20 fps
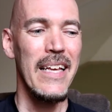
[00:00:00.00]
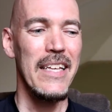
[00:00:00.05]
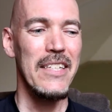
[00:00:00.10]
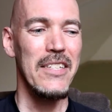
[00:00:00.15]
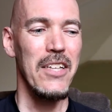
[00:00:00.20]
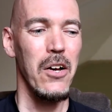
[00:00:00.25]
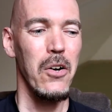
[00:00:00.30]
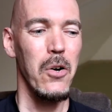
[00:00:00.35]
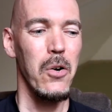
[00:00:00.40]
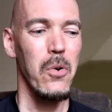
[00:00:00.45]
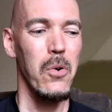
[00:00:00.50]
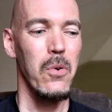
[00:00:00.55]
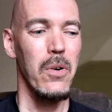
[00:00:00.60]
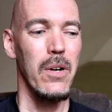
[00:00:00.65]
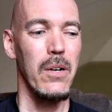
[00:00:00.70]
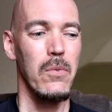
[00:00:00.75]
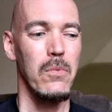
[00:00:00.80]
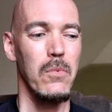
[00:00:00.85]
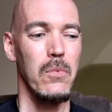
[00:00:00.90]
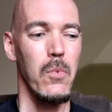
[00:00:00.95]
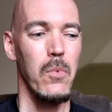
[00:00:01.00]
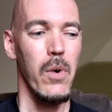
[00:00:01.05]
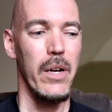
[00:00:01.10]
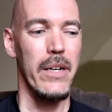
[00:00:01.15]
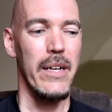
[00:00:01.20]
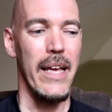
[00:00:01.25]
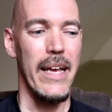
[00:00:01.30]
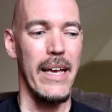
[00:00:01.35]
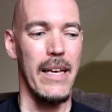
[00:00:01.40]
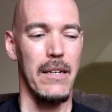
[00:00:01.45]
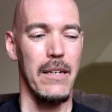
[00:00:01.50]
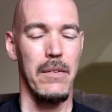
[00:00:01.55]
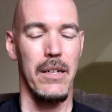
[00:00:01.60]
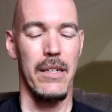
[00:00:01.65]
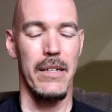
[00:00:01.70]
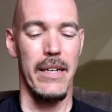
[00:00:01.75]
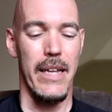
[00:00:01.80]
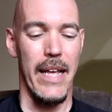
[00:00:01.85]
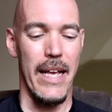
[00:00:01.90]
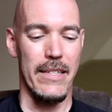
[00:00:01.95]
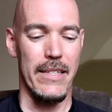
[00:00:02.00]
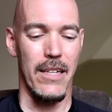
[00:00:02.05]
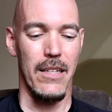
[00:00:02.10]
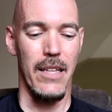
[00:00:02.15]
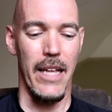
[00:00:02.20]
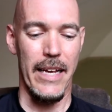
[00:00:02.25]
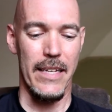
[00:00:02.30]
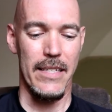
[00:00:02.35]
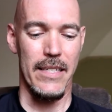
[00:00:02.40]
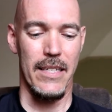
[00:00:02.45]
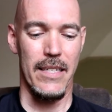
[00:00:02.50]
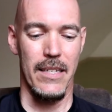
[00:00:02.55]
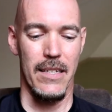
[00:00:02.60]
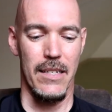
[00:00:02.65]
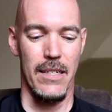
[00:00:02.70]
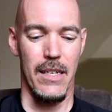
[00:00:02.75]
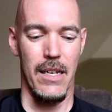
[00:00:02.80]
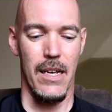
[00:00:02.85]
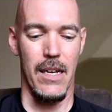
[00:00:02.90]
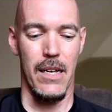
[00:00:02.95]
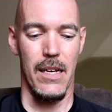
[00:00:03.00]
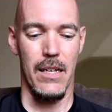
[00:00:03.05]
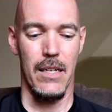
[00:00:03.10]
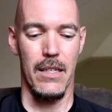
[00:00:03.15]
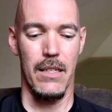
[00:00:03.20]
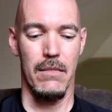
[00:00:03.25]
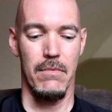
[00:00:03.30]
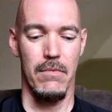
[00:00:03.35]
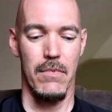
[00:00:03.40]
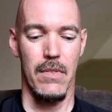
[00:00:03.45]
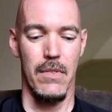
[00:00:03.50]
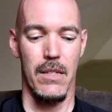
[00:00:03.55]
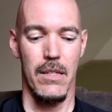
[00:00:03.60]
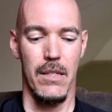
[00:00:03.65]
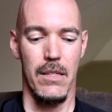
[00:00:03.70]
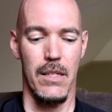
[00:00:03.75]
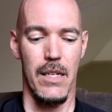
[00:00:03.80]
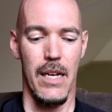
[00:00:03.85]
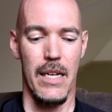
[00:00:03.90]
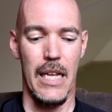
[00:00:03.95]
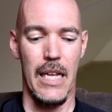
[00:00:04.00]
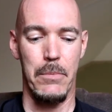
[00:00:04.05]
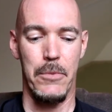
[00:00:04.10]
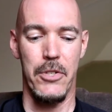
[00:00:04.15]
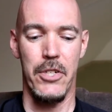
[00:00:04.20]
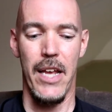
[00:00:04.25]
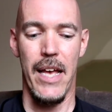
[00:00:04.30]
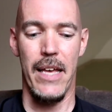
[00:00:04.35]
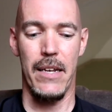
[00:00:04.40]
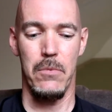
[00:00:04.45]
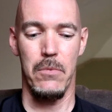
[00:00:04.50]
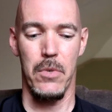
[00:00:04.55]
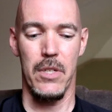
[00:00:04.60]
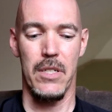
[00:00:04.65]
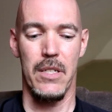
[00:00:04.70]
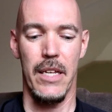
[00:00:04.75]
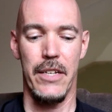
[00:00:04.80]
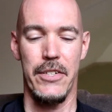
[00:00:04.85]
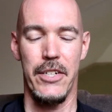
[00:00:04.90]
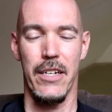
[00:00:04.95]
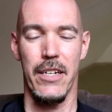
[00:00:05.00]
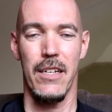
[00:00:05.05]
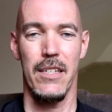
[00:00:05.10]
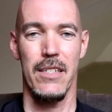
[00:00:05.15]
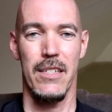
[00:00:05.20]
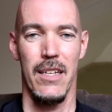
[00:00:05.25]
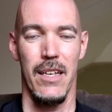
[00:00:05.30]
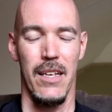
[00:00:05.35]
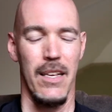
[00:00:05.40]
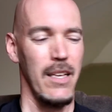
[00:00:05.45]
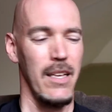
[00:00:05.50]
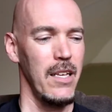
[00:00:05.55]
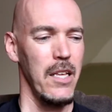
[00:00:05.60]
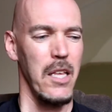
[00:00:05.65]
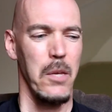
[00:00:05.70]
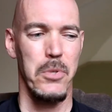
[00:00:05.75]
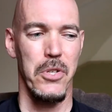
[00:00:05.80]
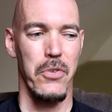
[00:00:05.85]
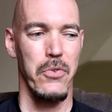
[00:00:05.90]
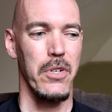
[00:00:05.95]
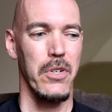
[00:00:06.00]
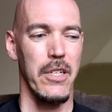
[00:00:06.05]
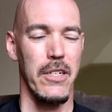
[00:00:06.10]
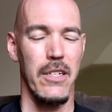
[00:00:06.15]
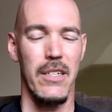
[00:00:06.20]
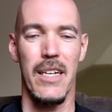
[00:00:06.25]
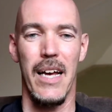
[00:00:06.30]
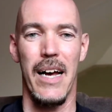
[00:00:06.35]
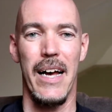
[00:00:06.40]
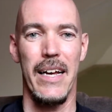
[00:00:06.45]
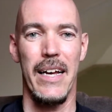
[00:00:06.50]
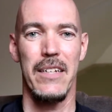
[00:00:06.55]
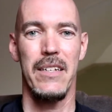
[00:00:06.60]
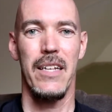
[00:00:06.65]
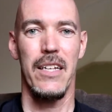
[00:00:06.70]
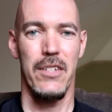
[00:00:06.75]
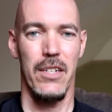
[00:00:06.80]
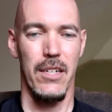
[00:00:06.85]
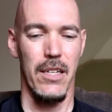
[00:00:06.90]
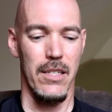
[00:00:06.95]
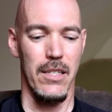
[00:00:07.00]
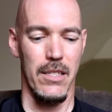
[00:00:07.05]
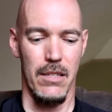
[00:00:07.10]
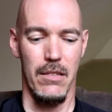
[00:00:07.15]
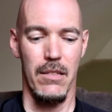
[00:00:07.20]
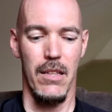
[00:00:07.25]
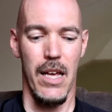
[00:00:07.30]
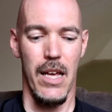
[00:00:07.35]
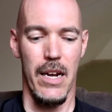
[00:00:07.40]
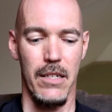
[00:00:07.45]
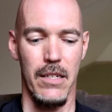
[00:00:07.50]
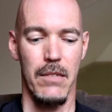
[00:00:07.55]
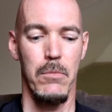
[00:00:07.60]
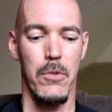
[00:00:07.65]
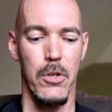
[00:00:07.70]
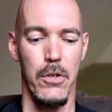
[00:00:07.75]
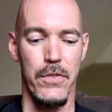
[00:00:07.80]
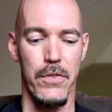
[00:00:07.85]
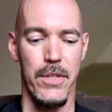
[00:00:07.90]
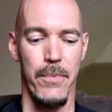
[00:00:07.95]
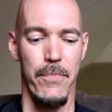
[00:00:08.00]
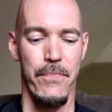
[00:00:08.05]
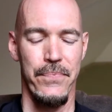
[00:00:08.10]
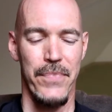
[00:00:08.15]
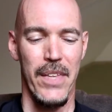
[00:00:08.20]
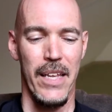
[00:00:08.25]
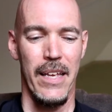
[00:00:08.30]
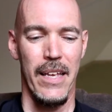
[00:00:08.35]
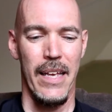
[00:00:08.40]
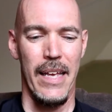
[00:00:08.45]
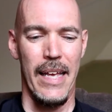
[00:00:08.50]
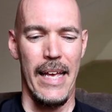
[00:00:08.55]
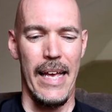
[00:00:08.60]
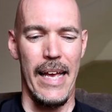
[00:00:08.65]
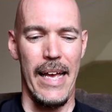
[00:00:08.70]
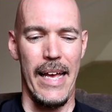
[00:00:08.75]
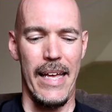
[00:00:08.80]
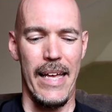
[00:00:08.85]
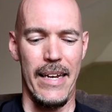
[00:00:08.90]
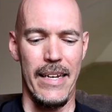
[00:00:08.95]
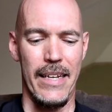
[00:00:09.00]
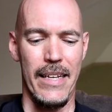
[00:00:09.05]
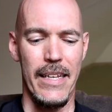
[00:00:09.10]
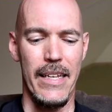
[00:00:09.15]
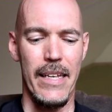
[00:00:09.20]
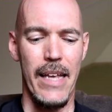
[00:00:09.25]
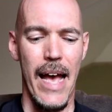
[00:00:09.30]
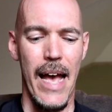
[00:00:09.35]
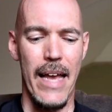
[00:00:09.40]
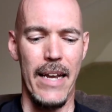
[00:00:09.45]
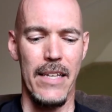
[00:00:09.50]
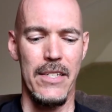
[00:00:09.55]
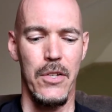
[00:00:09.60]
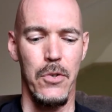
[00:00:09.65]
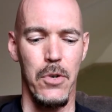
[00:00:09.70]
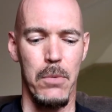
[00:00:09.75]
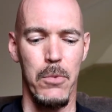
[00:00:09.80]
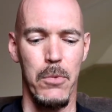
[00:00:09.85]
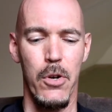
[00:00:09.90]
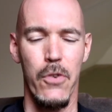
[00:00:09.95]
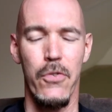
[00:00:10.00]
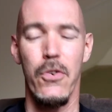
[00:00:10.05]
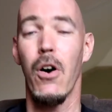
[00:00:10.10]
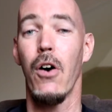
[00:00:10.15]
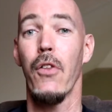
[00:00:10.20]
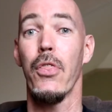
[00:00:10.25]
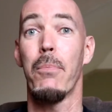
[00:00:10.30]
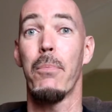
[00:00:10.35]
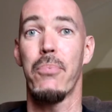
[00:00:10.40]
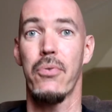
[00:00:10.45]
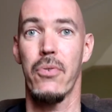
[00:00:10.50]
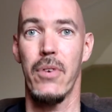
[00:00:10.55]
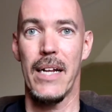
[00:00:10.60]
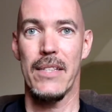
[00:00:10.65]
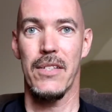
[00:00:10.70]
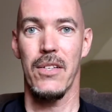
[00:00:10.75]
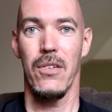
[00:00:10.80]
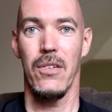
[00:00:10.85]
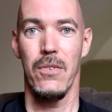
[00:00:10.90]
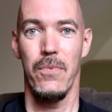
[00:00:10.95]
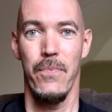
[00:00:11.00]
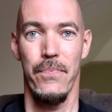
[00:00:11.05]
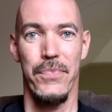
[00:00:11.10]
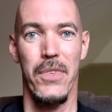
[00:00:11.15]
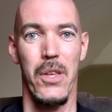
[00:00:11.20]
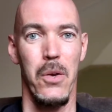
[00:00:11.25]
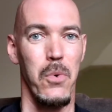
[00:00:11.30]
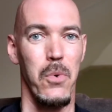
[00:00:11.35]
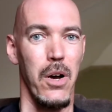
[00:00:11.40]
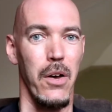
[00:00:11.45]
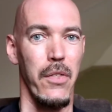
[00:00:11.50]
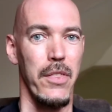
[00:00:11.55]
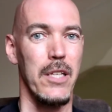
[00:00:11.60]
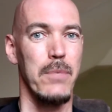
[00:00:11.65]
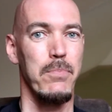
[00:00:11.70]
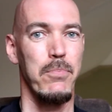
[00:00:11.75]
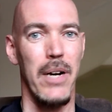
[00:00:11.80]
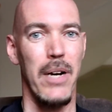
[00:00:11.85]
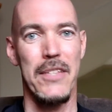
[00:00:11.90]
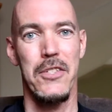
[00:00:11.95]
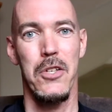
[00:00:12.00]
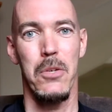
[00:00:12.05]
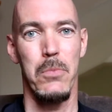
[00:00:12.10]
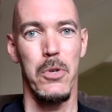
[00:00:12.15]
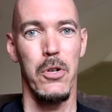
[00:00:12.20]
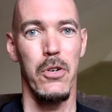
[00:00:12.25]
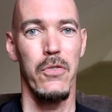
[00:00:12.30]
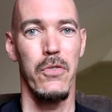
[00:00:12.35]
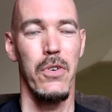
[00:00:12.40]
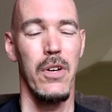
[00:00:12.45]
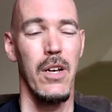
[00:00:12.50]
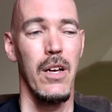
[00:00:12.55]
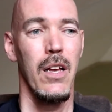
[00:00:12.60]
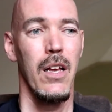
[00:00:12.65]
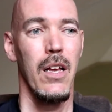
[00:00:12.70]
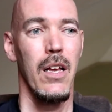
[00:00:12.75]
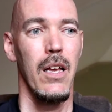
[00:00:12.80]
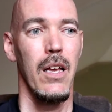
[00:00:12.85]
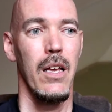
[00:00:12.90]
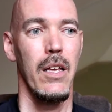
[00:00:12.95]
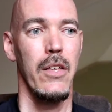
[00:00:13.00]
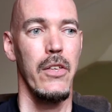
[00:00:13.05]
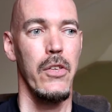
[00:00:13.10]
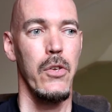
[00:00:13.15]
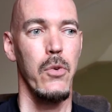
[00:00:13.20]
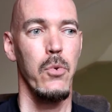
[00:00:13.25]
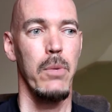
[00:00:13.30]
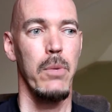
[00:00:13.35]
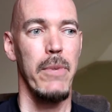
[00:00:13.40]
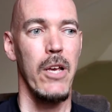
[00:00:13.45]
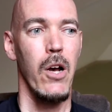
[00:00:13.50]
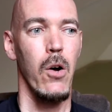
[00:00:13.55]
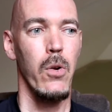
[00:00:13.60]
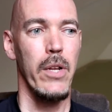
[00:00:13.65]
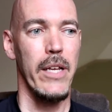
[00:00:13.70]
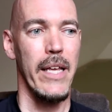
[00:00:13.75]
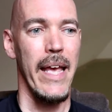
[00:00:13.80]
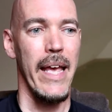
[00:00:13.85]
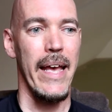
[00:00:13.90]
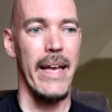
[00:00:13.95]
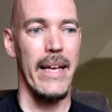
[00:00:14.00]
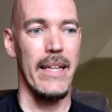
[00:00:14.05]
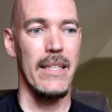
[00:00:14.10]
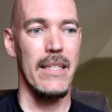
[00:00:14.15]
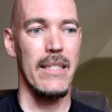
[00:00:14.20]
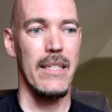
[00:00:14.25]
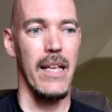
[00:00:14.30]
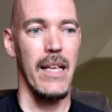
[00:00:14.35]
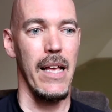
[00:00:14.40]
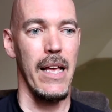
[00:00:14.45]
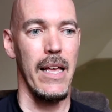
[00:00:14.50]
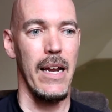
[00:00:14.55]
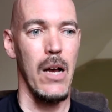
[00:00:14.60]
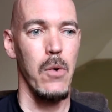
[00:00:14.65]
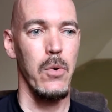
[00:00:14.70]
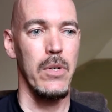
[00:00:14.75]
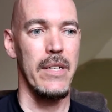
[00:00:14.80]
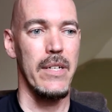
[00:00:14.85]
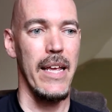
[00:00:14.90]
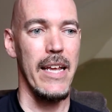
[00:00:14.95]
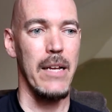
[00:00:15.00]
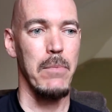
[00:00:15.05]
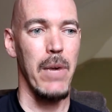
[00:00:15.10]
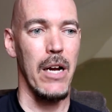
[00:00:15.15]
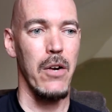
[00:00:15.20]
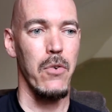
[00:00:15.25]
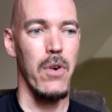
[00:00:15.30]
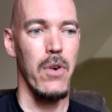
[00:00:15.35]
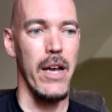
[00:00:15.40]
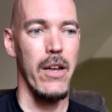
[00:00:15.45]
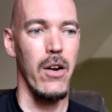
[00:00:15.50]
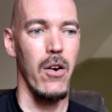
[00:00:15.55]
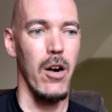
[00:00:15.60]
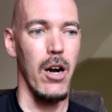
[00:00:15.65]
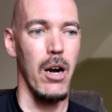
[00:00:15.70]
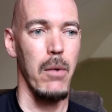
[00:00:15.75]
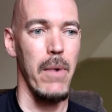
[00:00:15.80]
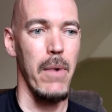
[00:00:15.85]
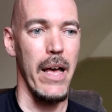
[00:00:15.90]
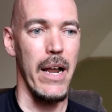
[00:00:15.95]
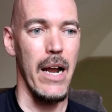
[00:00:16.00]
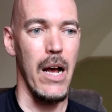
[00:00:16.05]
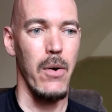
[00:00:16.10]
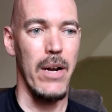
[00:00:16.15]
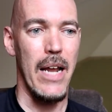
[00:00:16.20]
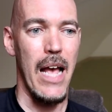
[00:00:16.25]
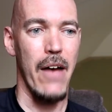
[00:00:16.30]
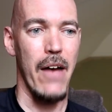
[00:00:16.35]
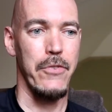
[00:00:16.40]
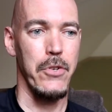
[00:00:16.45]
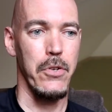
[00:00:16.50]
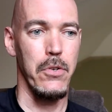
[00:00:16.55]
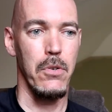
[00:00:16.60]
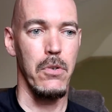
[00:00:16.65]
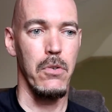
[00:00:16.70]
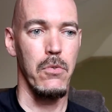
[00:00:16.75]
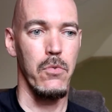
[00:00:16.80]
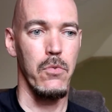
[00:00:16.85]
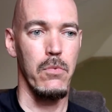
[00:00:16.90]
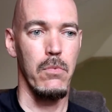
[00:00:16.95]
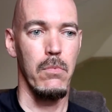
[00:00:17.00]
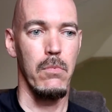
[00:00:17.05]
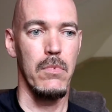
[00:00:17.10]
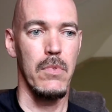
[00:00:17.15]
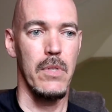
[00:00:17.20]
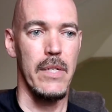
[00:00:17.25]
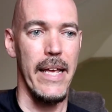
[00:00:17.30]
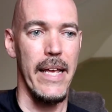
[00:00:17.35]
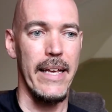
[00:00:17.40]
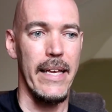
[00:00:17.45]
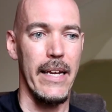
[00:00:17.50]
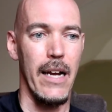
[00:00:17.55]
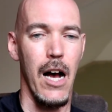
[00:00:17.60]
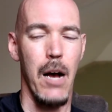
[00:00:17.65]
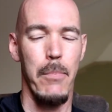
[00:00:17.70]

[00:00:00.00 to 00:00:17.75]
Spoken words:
So one day at dance class, a guy named Chet was teaching us. He was a really good guy, teaching us a good moves. And he had us do a move called the pretzel. Well, this pretzel move, you would be holding hands, and I would take my right arm and I would have to take it